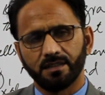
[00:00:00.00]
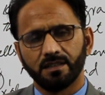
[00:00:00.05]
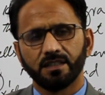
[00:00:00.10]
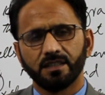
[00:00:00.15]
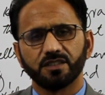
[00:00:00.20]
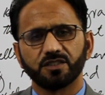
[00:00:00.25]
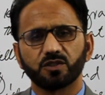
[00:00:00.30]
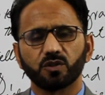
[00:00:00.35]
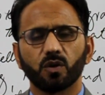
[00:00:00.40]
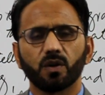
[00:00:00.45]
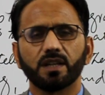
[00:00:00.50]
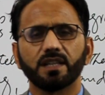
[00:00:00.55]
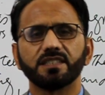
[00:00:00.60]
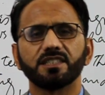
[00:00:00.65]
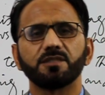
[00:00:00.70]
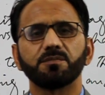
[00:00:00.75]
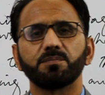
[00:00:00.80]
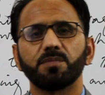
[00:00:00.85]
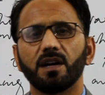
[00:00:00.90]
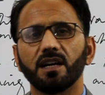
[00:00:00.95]
story is
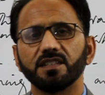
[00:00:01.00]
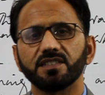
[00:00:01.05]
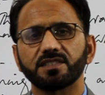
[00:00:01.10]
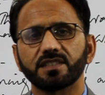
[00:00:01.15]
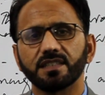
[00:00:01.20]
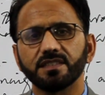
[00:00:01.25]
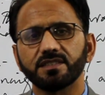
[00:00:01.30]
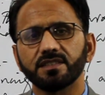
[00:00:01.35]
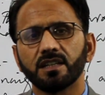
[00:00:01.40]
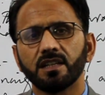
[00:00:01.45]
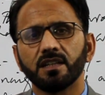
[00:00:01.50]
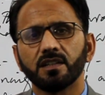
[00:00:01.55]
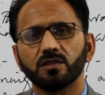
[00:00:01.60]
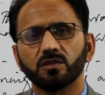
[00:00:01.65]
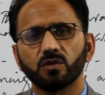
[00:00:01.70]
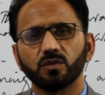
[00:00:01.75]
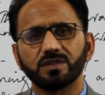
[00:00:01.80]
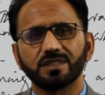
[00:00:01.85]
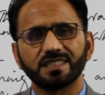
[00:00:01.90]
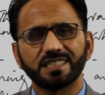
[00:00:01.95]
in past tense.
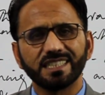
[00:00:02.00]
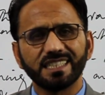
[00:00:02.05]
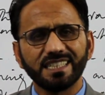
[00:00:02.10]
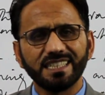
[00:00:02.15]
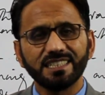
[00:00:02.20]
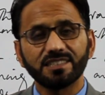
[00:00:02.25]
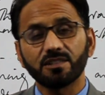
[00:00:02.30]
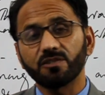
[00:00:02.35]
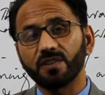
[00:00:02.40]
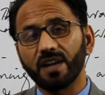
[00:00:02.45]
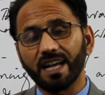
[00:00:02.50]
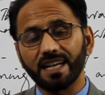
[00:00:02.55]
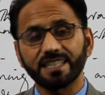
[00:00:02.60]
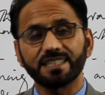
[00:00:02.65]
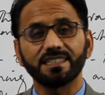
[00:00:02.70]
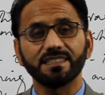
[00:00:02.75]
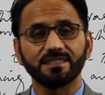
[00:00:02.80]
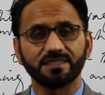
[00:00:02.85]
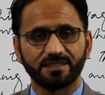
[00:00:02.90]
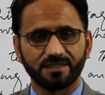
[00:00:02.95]
So series of
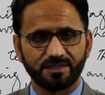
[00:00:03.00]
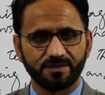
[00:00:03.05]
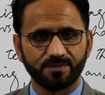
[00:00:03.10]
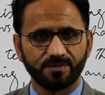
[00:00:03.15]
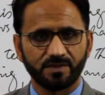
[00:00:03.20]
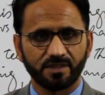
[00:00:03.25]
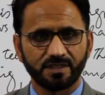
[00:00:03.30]
actions,